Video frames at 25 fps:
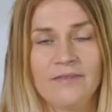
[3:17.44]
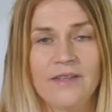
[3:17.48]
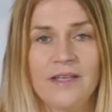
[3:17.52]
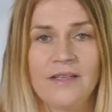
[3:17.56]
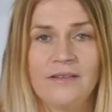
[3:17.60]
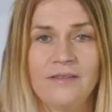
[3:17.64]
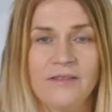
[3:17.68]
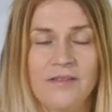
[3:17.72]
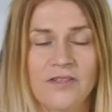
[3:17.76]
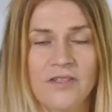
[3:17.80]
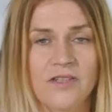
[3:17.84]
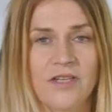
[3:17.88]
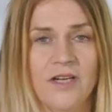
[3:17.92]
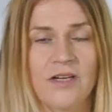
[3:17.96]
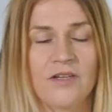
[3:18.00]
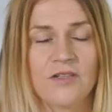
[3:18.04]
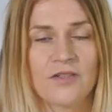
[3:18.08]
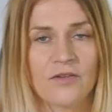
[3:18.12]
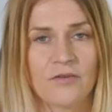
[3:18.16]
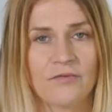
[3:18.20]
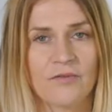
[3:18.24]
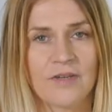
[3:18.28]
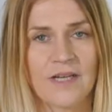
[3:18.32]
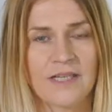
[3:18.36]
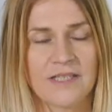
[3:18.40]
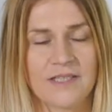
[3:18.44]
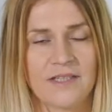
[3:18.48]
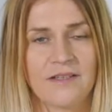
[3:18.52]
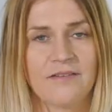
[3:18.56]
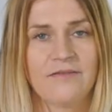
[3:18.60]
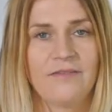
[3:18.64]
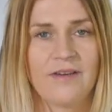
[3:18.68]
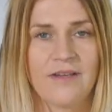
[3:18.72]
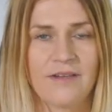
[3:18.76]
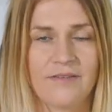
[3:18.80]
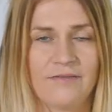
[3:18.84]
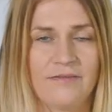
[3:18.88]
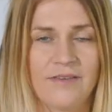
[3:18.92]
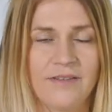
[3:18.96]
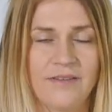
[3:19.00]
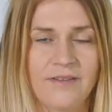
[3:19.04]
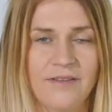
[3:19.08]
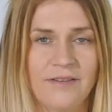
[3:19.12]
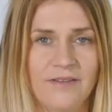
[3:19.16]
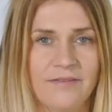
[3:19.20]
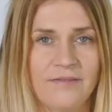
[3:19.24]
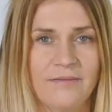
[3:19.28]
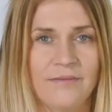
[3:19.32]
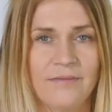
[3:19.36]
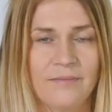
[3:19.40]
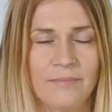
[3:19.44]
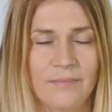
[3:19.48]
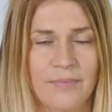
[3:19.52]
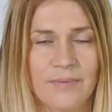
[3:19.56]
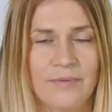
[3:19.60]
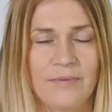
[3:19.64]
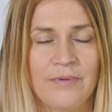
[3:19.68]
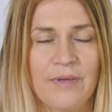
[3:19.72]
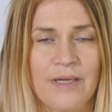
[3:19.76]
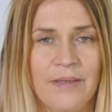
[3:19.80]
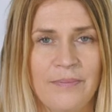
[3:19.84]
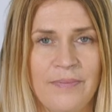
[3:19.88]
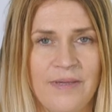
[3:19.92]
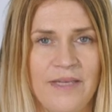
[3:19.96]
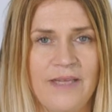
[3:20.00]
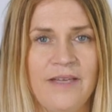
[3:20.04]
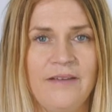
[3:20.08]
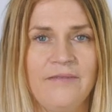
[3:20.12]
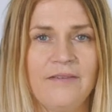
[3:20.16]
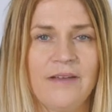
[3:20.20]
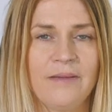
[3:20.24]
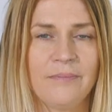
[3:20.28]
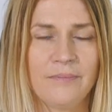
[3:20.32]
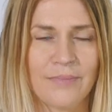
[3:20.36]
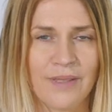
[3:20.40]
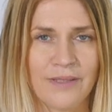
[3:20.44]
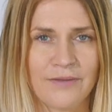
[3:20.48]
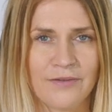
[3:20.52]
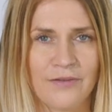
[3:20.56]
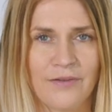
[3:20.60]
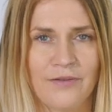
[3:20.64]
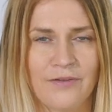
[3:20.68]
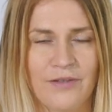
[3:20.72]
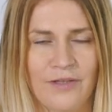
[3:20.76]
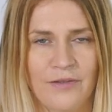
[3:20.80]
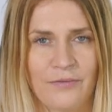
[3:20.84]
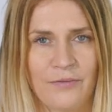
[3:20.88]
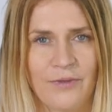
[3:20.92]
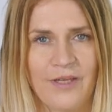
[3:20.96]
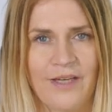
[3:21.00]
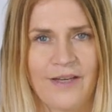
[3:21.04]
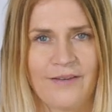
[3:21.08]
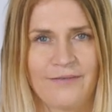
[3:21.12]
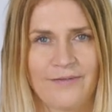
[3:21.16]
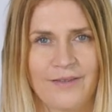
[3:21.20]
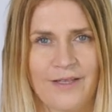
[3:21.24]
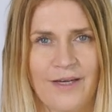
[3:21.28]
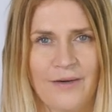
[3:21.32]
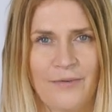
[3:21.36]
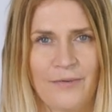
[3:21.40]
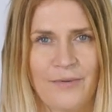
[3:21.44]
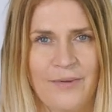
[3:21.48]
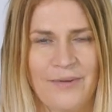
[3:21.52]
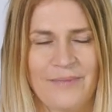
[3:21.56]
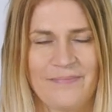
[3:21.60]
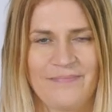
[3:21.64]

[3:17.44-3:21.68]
that the sales of classic velvet will be even better than we have now.